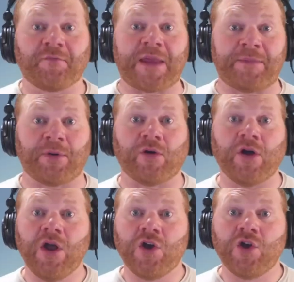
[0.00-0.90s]
people
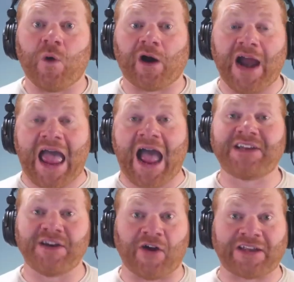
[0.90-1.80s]
who are
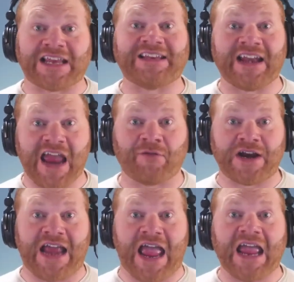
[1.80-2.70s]
active on LinkedIn every
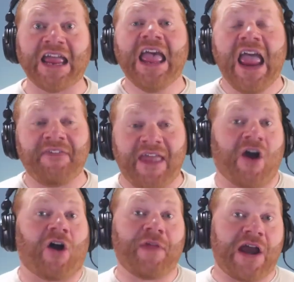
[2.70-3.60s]
day, and they
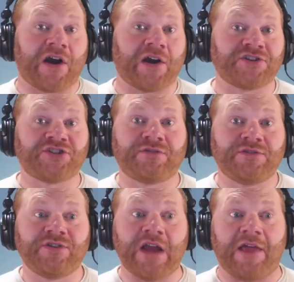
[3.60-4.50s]
are there
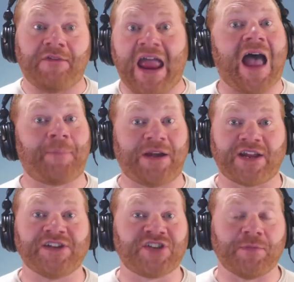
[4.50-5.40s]
and happy to
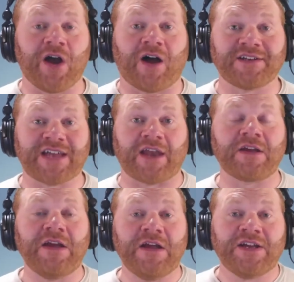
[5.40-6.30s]
consume content.
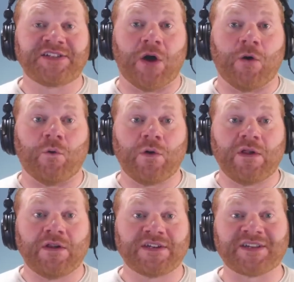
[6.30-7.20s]
So
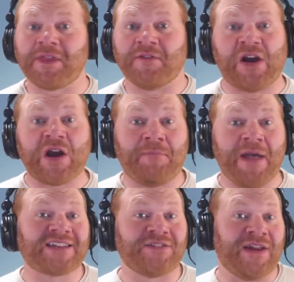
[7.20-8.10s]
some of the very
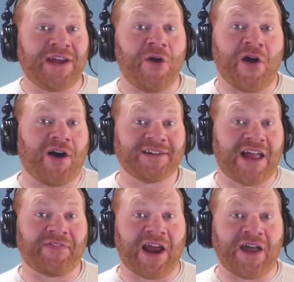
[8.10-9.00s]
best video
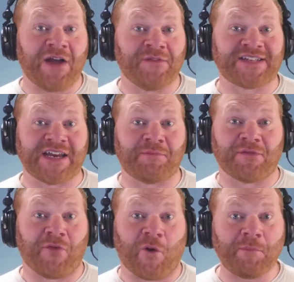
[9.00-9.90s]
content that I've seen
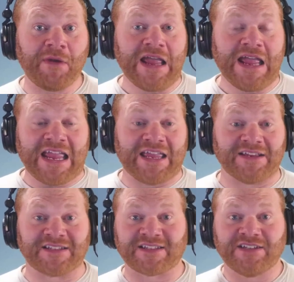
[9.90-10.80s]
perform
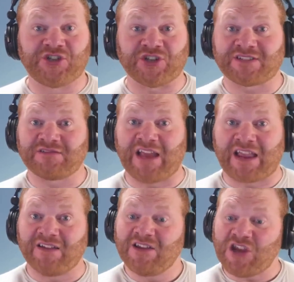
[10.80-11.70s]
is just like
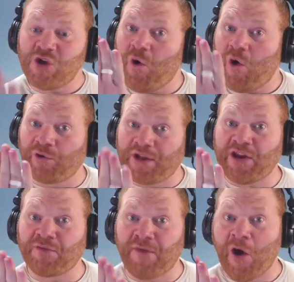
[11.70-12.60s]
you holding
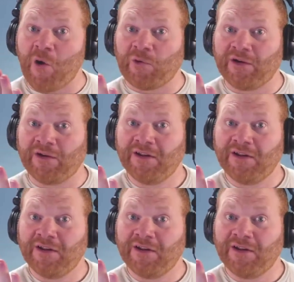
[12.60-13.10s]
your phone,